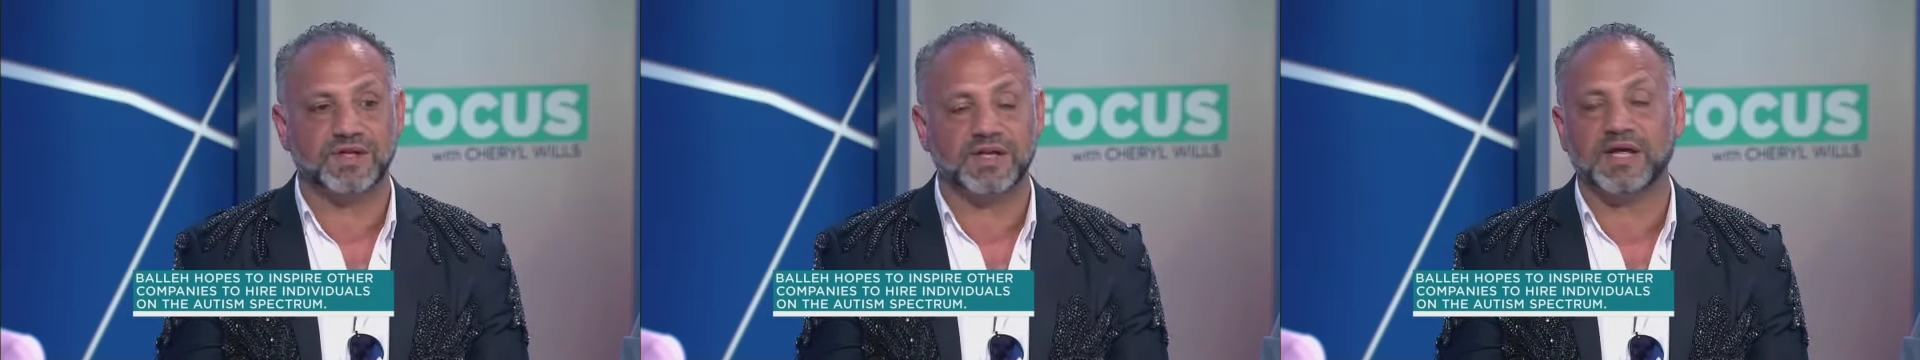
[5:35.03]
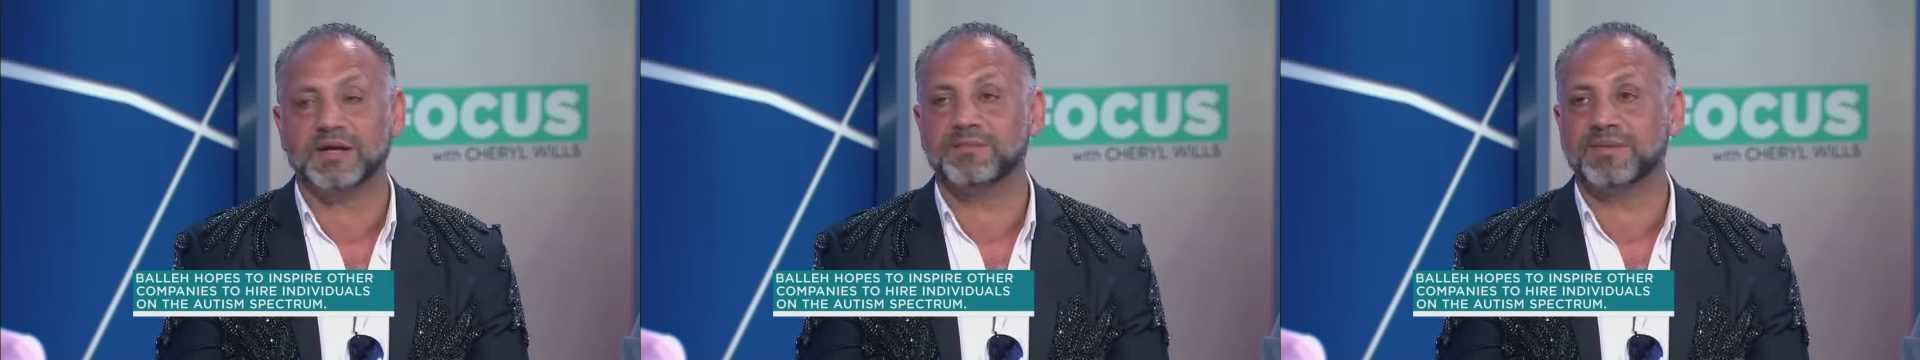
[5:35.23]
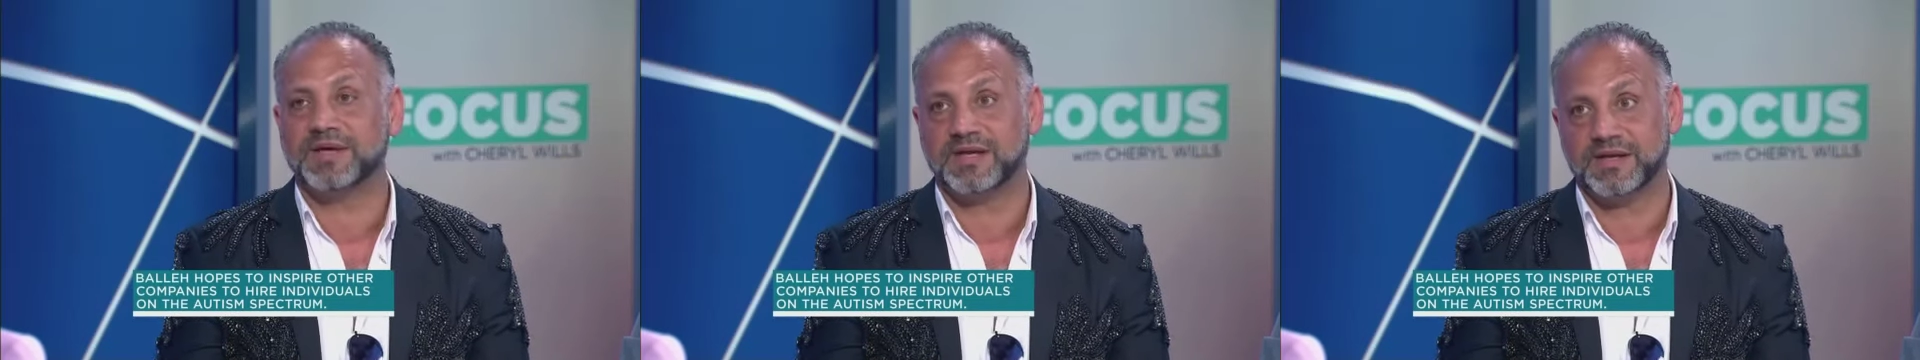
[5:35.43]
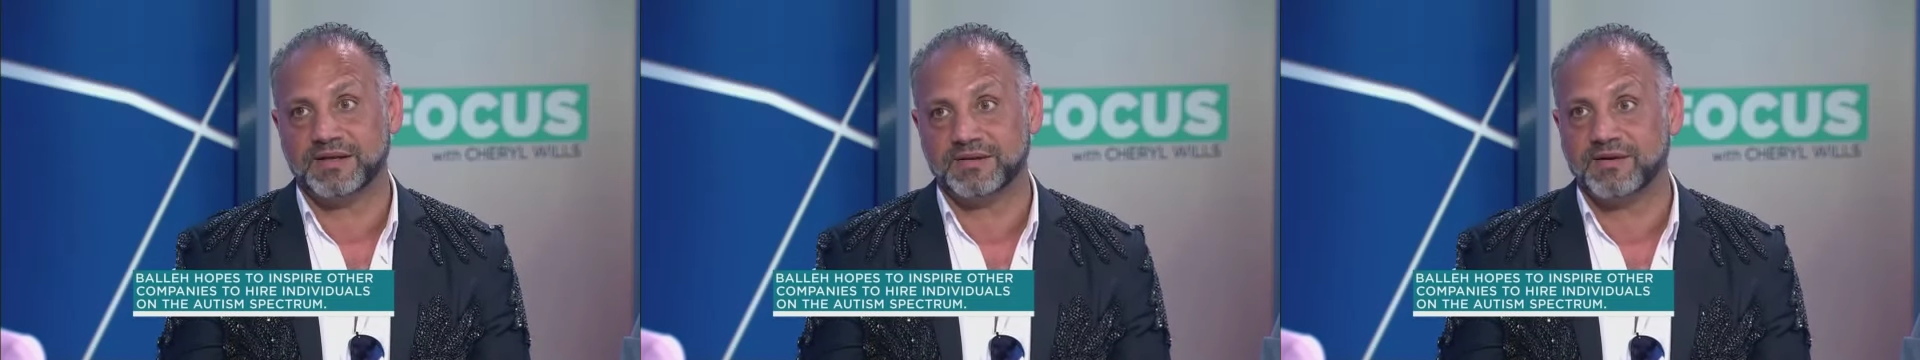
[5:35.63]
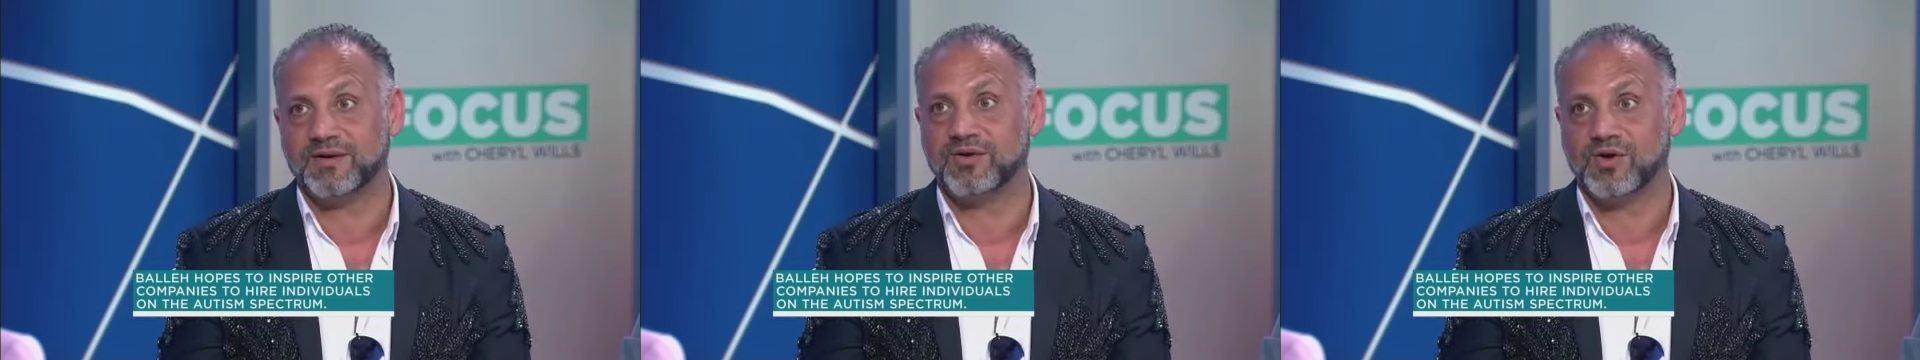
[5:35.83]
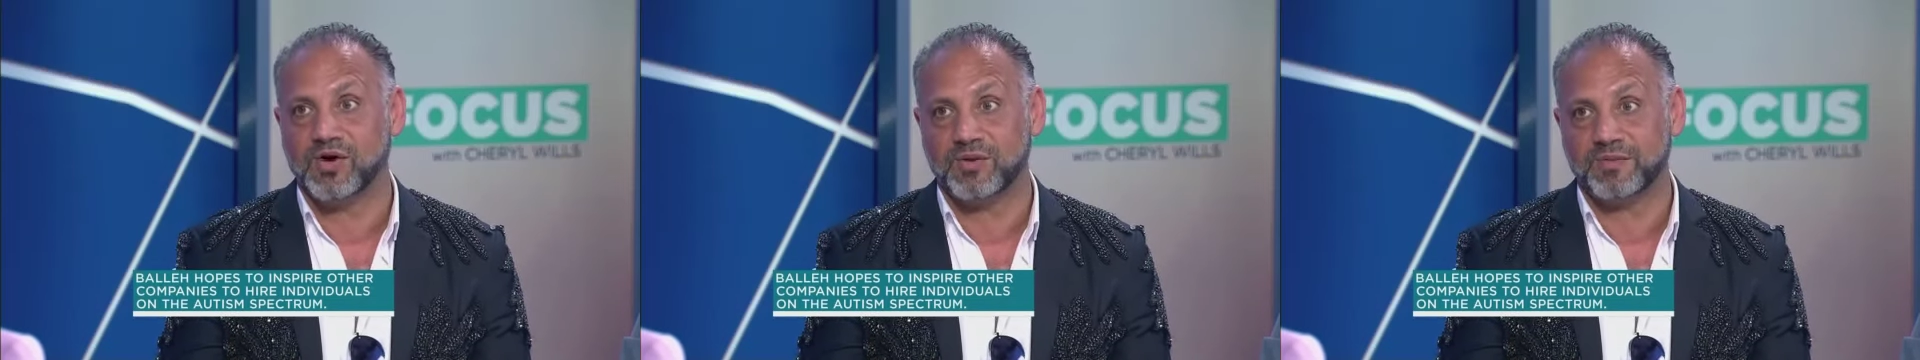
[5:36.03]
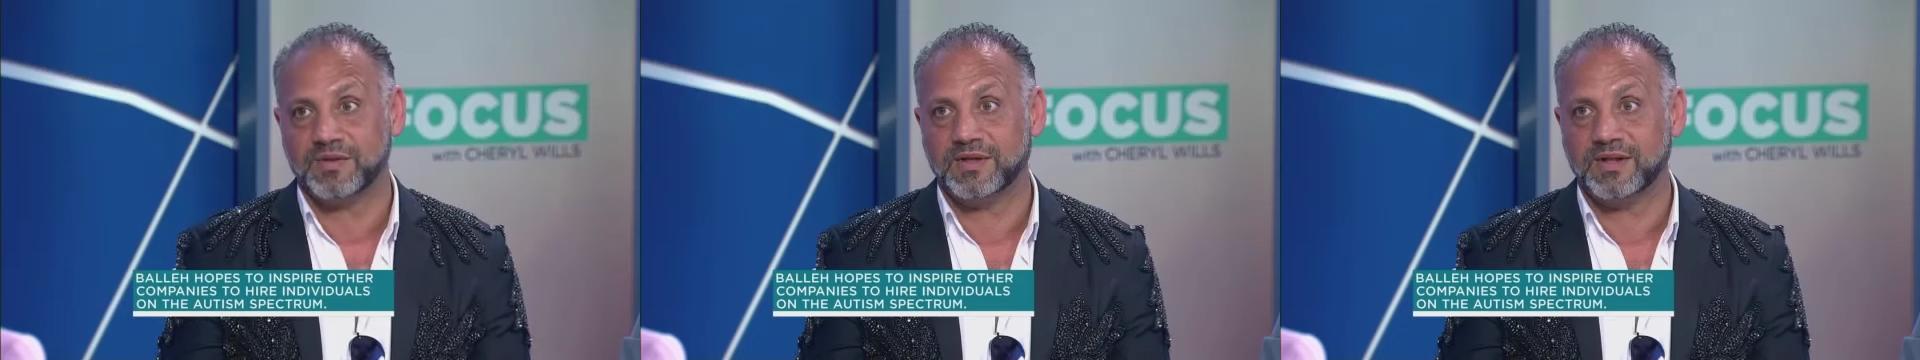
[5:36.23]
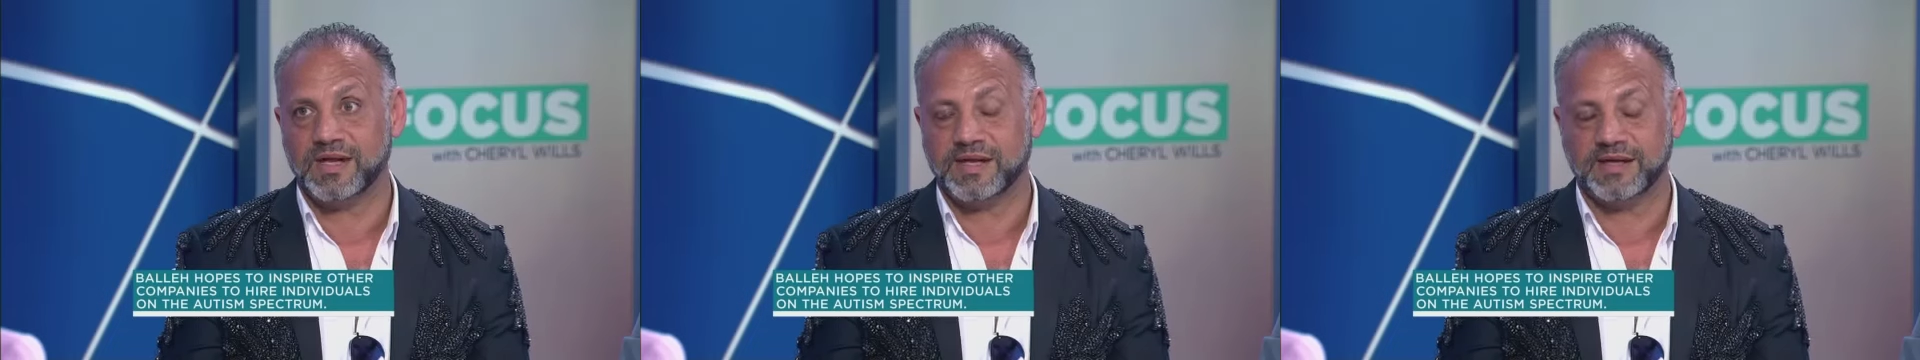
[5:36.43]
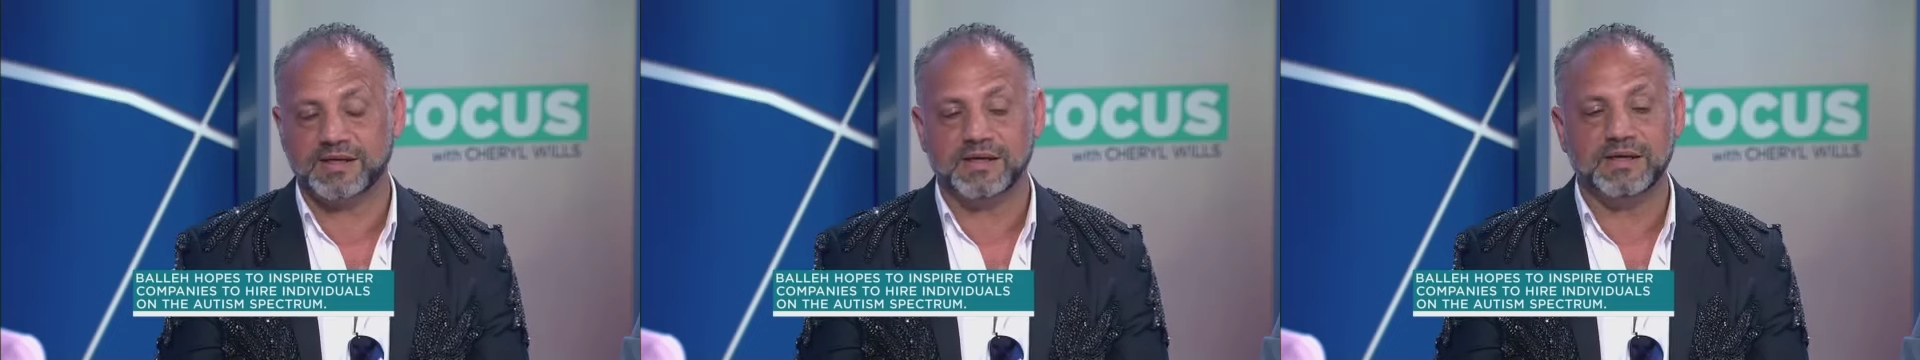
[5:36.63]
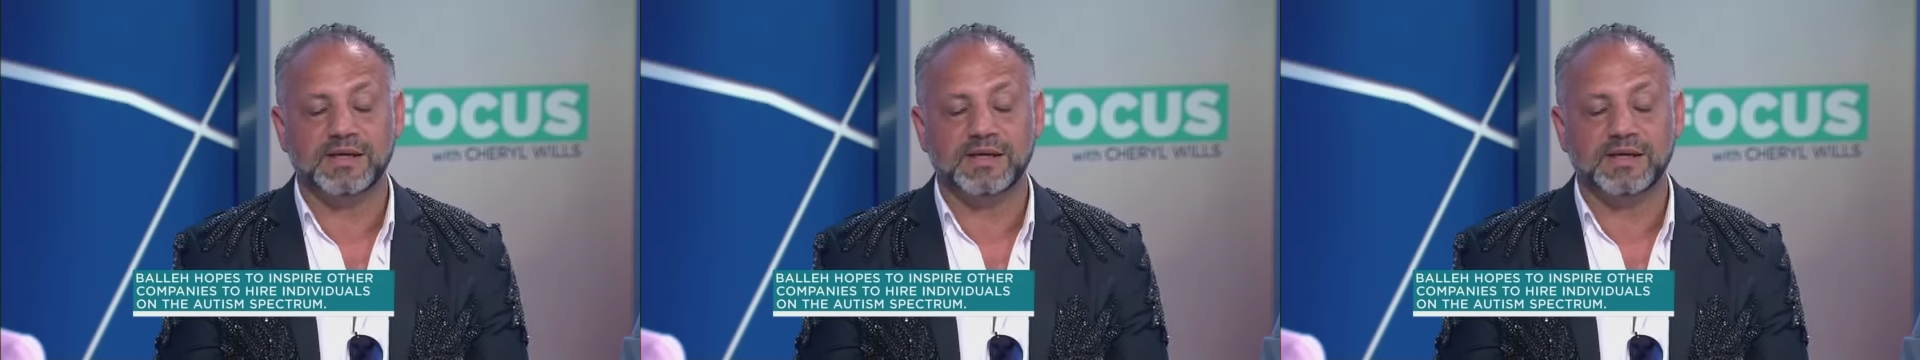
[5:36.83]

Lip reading: and I pay an arm and a leg.